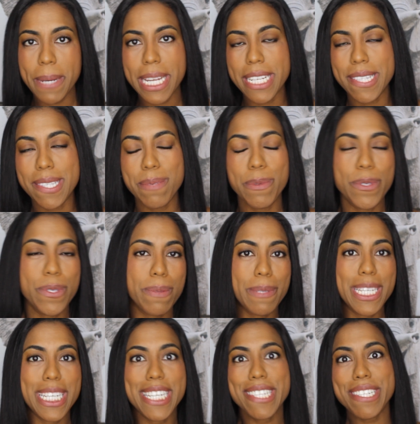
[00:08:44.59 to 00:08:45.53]
and it's supposed to
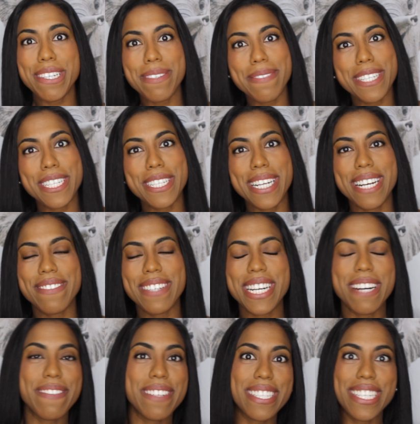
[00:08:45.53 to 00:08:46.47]
be easier for you to have a
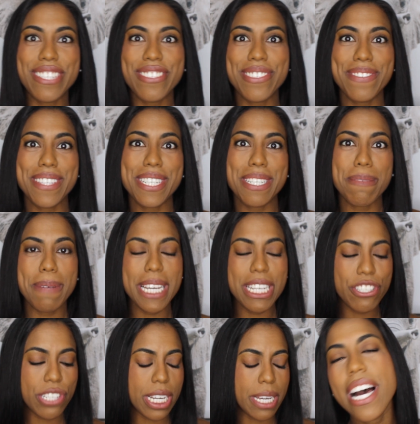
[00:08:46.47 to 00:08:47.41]
conversation with your
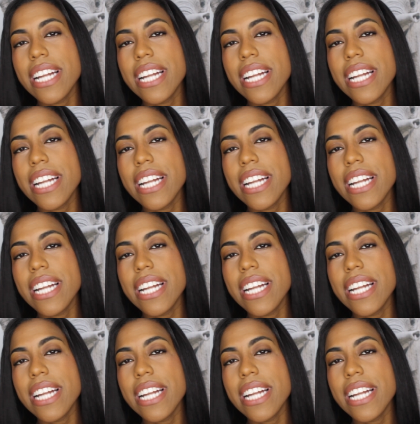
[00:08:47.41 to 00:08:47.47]
patient.